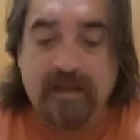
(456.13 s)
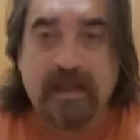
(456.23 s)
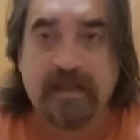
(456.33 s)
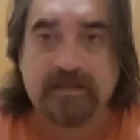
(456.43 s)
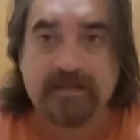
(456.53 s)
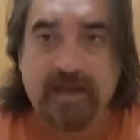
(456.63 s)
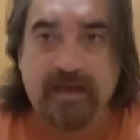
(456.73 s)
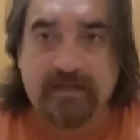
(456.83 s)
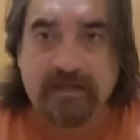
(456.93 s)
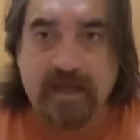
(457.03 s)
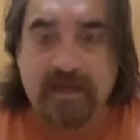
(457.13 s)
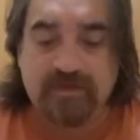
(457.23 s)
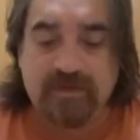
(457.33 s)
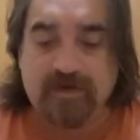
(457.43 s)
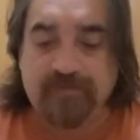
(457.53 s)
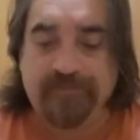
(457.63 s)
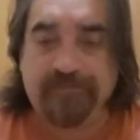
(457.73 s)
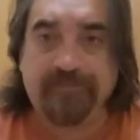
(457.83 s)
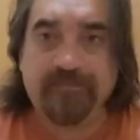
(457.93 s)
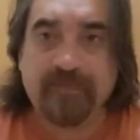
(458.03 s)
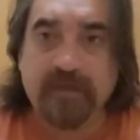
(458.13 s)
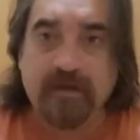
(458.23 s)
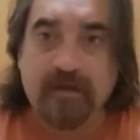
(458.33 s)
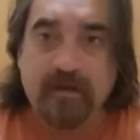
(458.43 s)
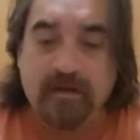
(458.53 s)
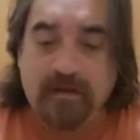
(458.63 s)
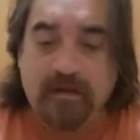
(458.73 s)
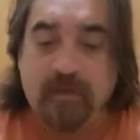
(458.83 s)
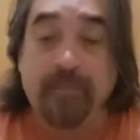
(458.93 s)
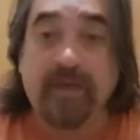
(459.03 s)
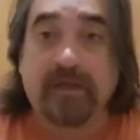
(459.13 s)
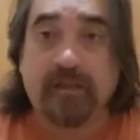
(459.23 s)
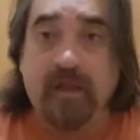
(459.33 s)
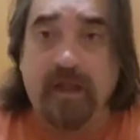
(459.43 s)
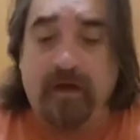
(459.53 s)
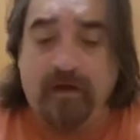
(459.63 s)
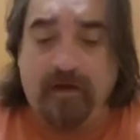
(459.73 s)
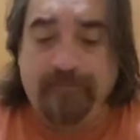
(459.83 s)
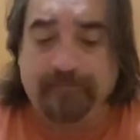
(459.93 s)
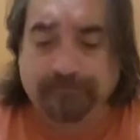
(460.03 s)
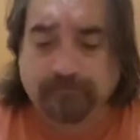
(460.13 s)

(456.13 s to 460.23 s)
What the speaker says: hand sanitizer, a Bic lighter,